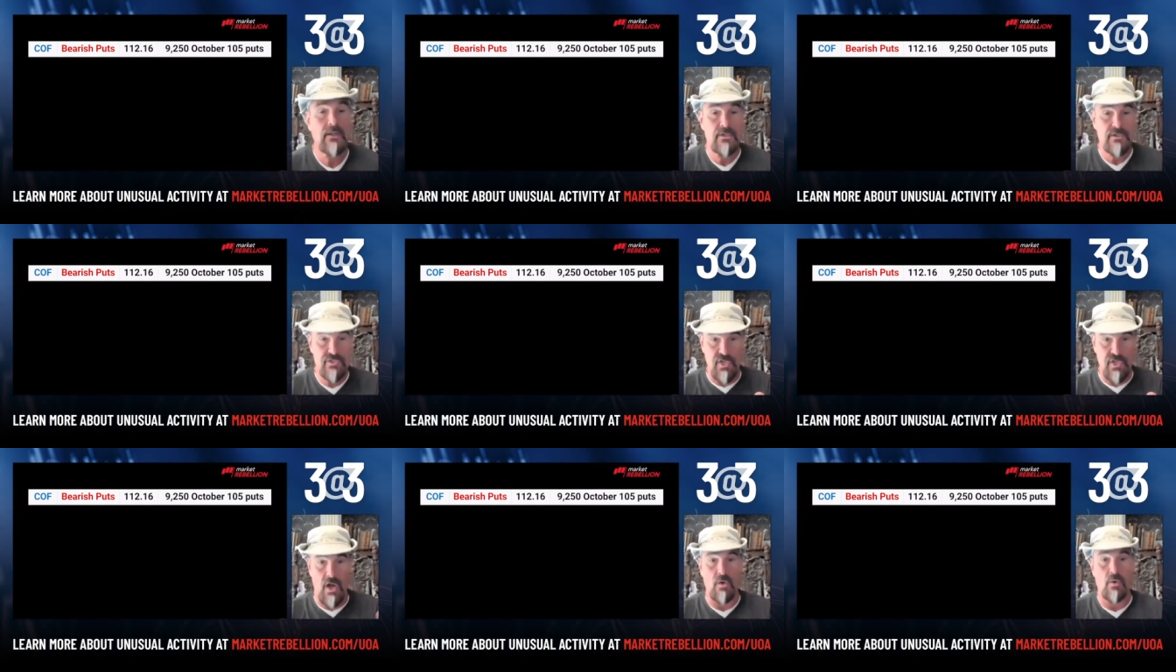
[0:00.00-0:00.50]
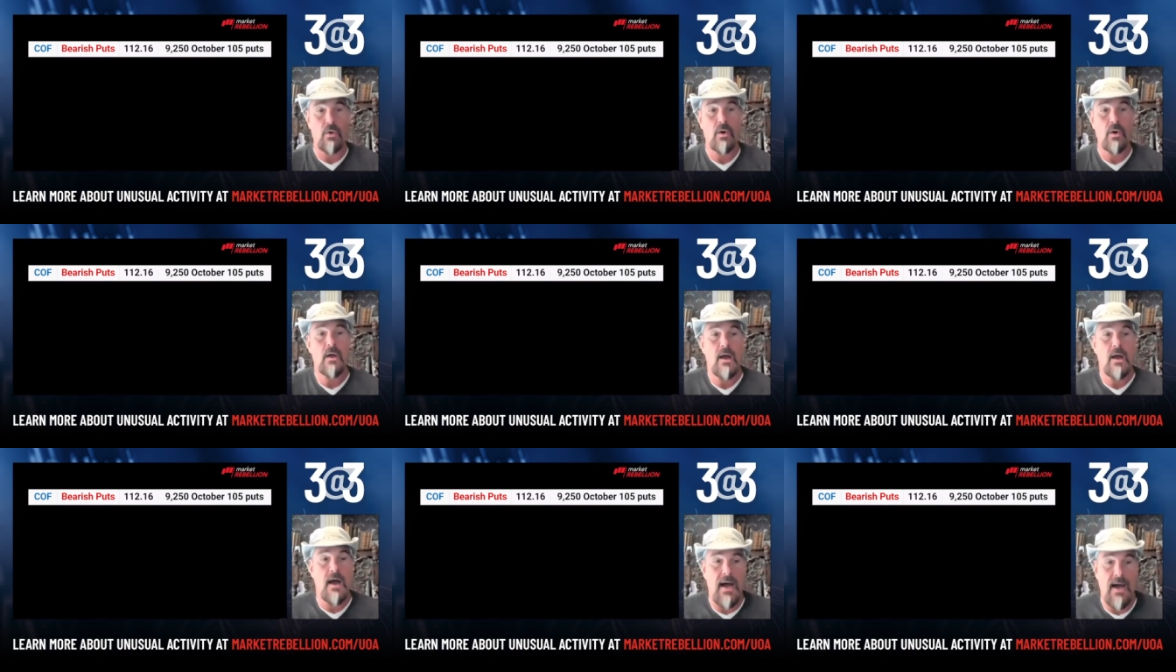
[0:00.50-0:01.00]
So
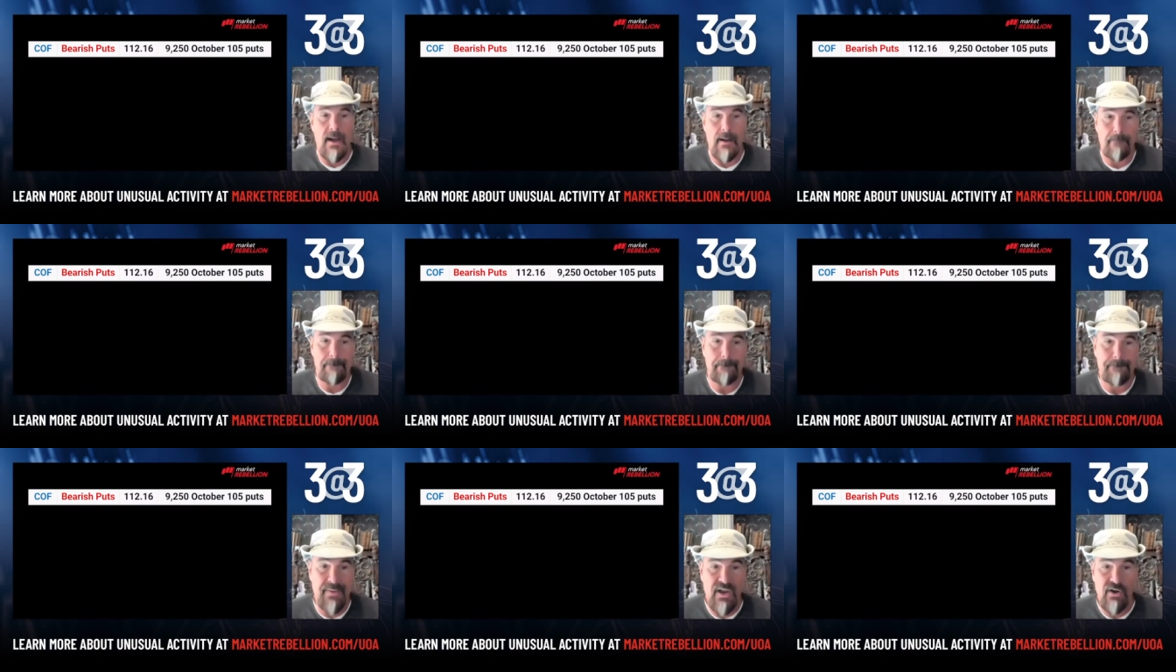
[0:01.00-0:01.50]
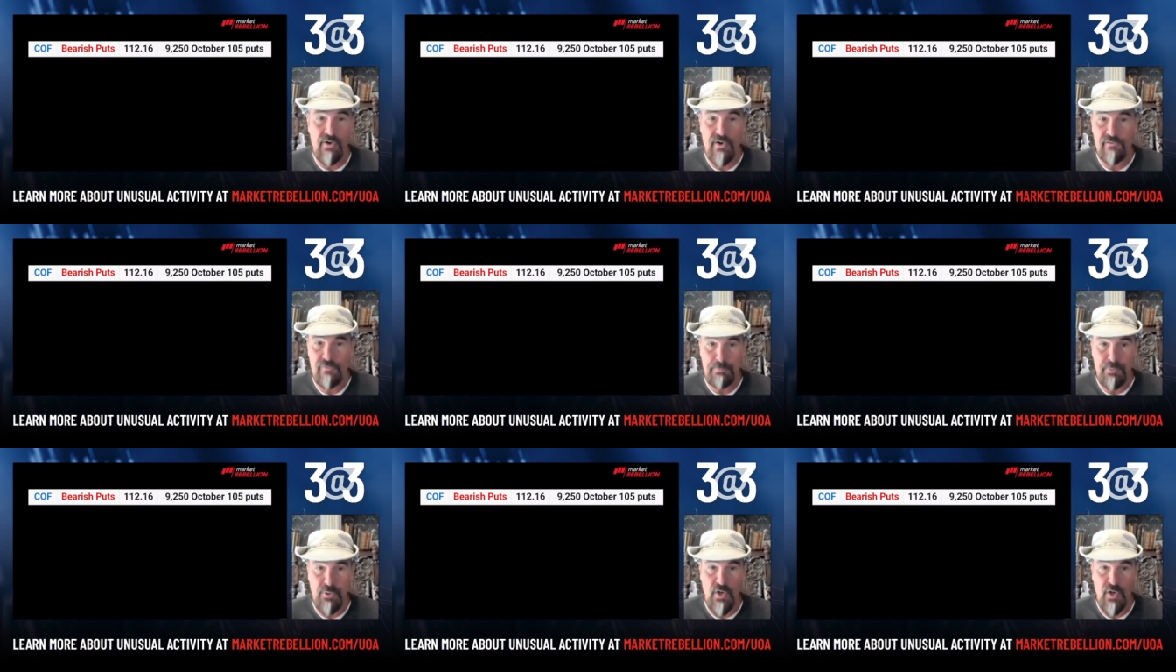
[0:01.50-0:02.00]
um,
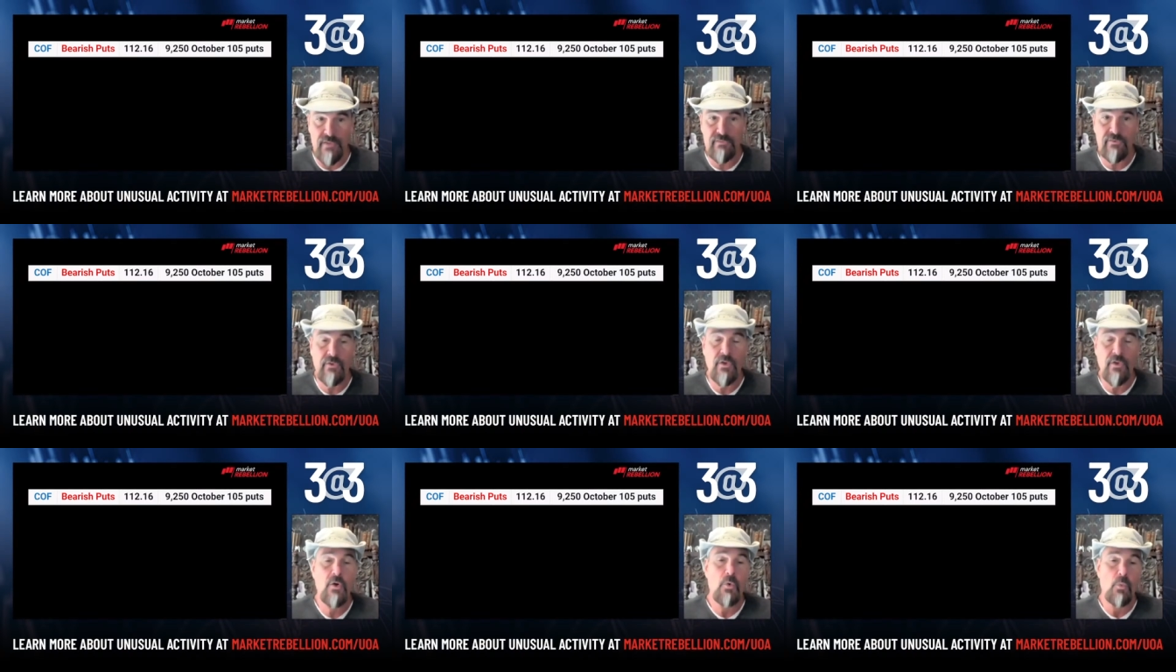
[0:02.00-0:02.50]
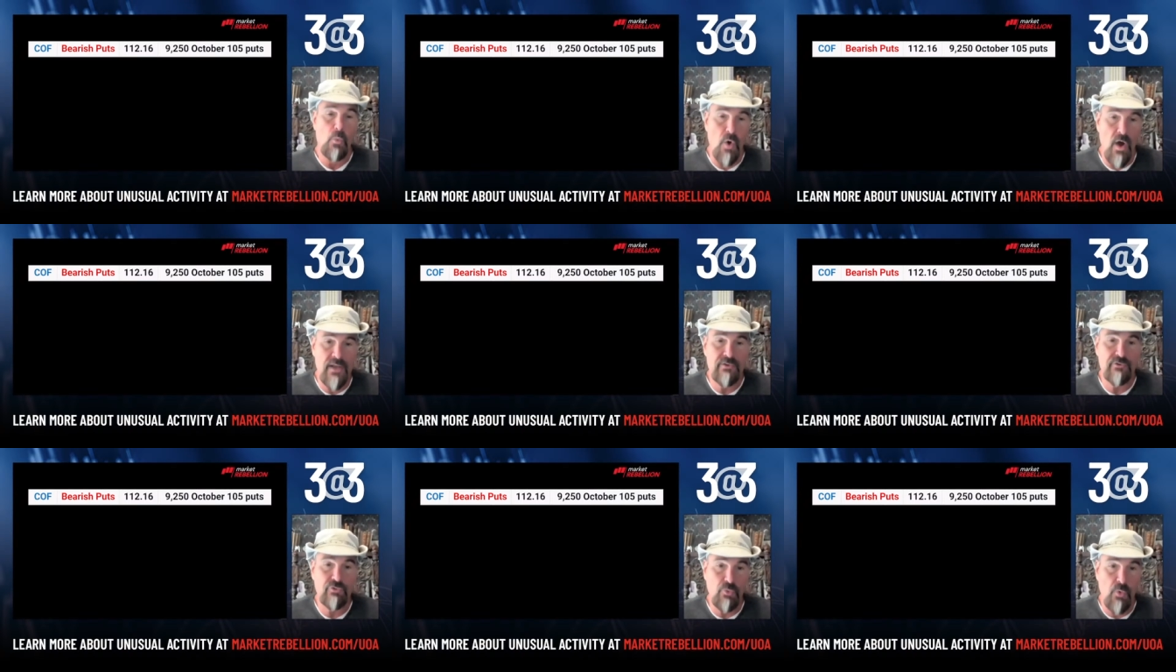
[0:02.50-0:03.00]
bearish puts
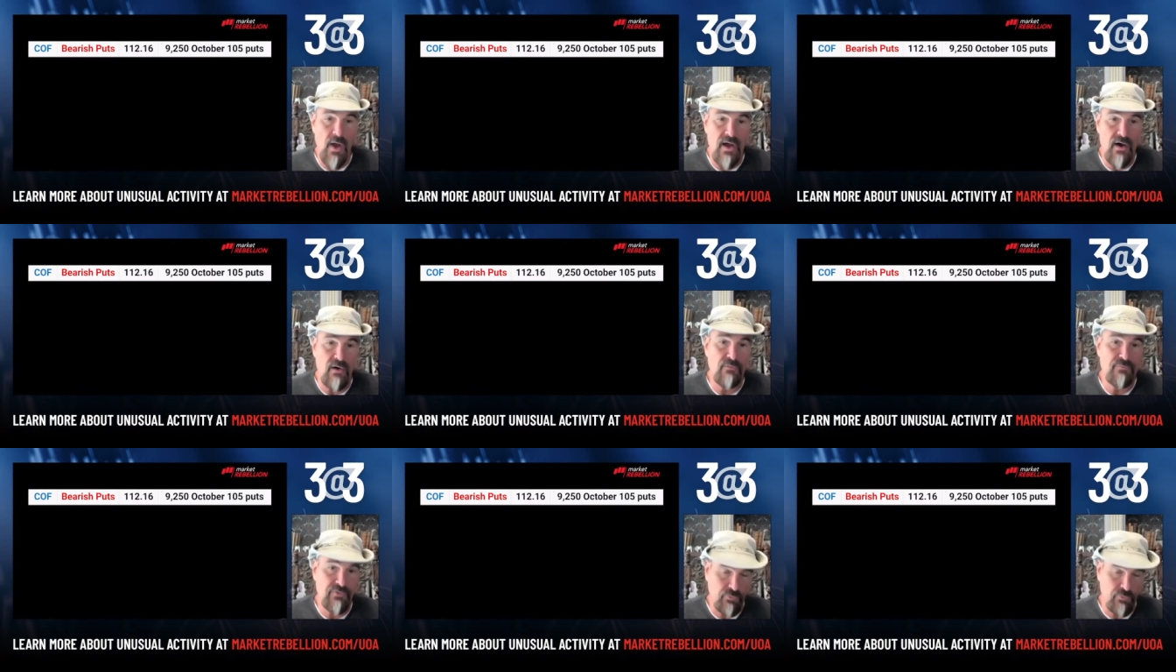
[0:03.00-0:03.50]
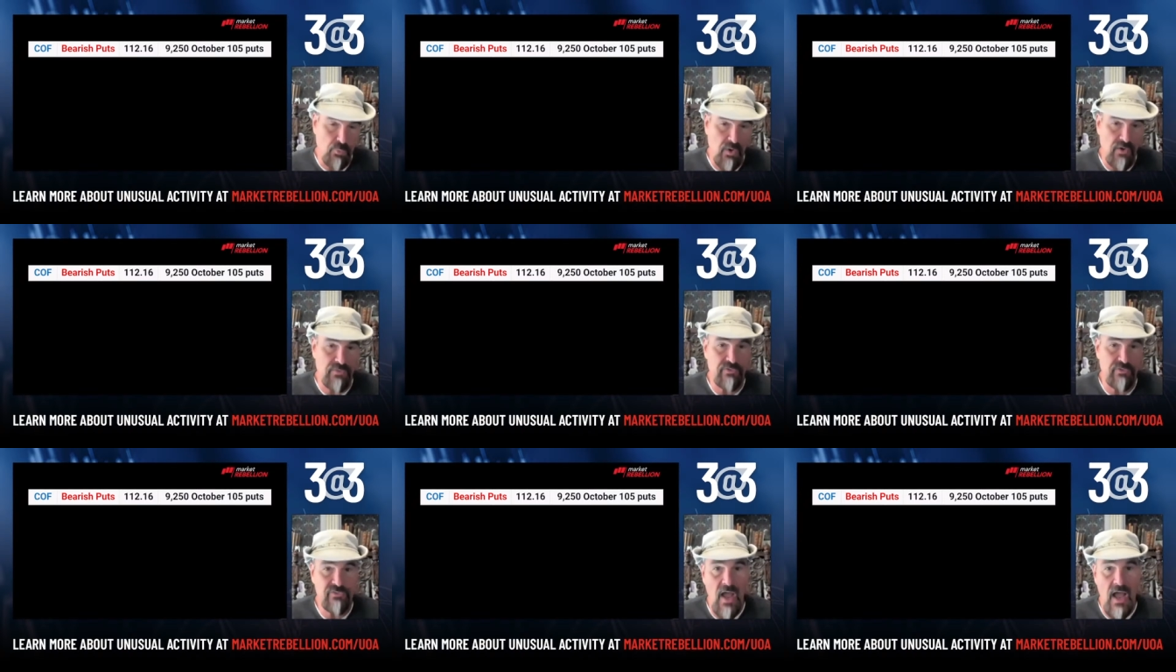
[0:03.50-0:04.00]
112 is where
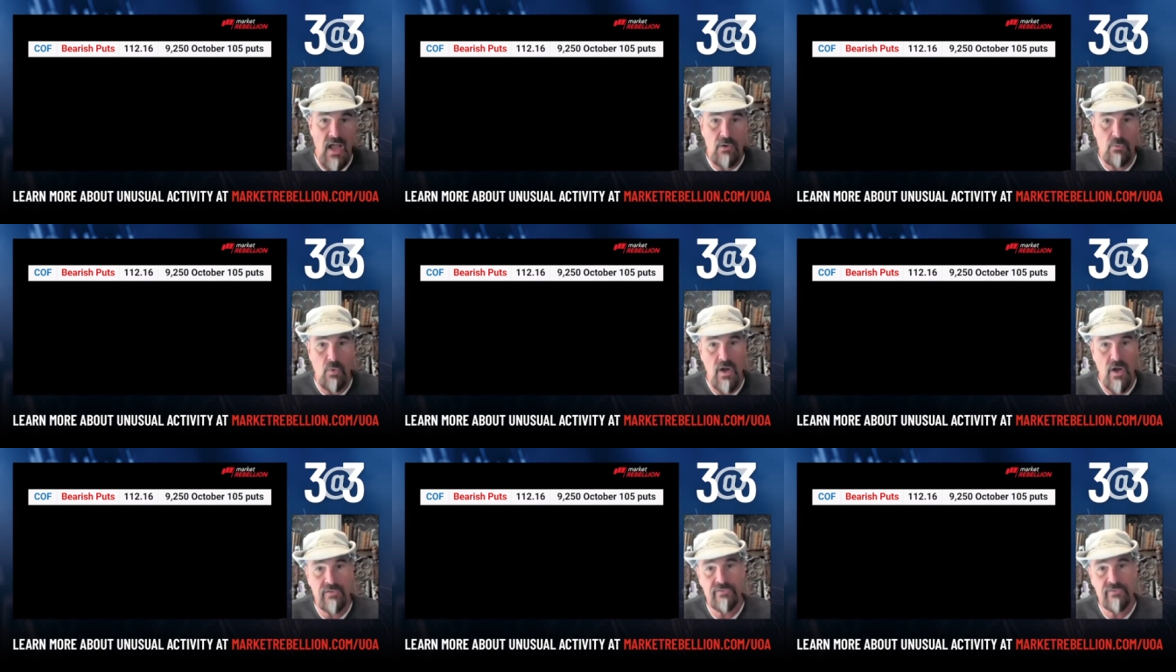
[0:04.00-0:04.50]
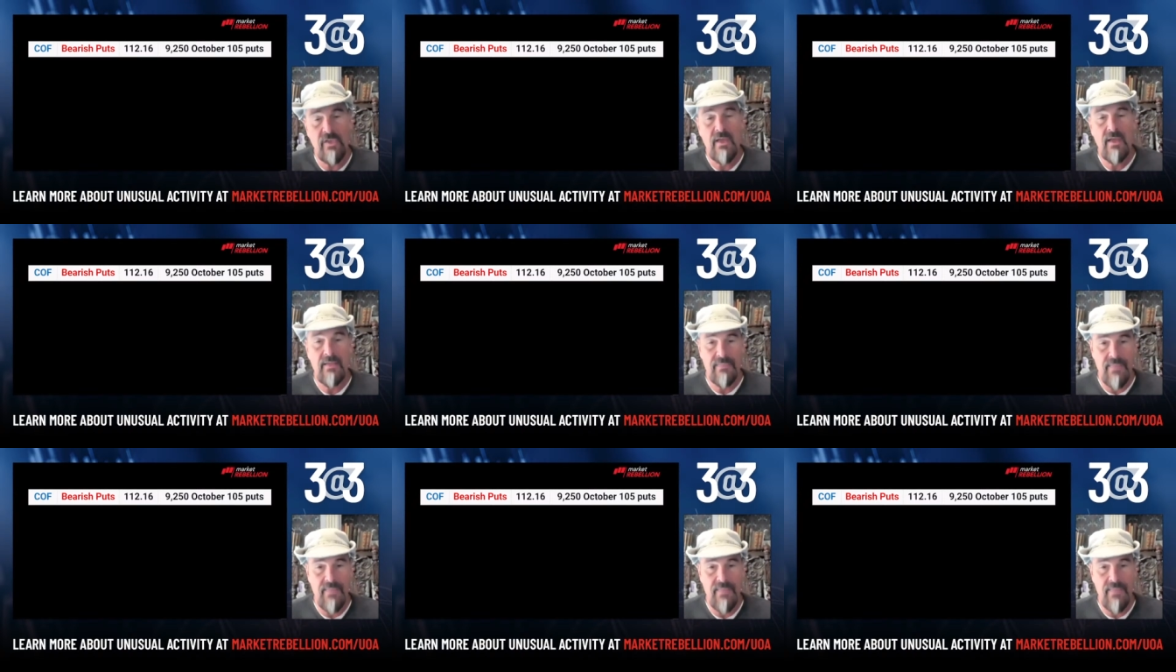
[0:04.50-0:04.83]
the stock was.